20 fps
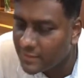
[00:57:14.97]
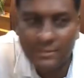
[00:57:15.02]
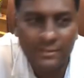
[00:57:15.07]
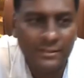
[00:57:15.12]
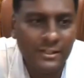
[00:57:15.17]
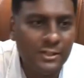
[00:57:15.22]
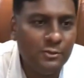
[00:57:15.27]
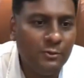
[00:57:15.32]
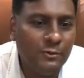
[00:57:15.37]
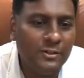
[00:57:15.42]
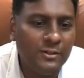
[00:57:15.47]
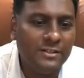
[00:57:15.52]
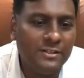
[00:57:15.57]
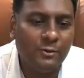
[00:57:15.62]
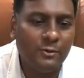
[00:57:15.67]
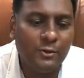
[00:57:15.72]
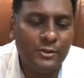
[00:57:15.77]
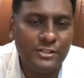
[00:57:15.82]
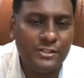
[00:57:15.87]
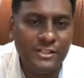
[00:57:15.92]
So this was the
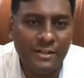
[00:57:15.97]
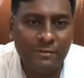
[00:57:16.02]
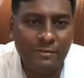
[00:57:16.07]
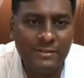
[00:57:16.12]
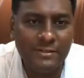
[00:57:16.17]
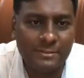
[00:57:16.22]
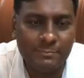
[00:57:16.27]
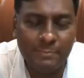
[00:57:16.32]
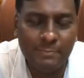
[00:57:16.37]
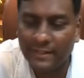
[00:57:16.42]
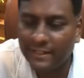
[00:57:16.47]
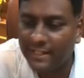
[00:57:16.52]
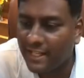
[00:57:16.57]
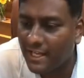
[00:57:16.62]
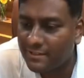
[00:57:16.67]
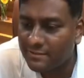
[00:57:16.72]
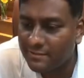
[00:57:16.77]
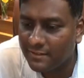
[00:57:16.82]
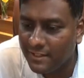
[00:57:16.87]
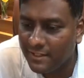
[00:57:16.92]
question I was expecting
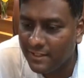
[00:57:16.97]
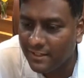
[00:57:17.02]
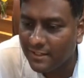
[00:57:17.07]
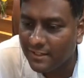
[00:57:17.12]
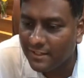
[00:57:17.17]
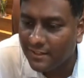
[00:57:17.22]
actually.